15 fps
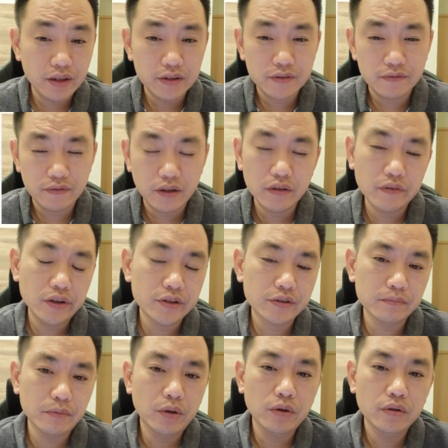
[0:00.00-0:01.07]
That's very, very
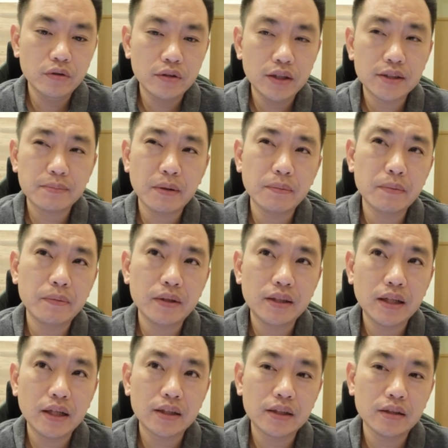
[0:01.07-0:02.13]
small. That's probably
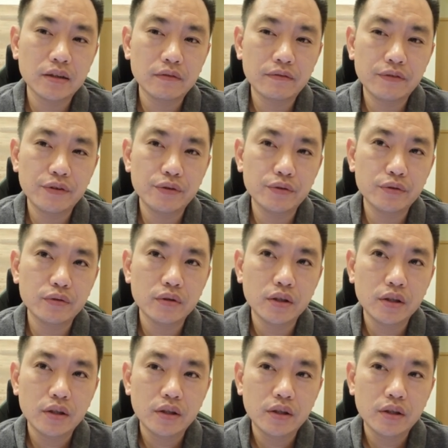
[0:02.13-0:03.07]
like a few,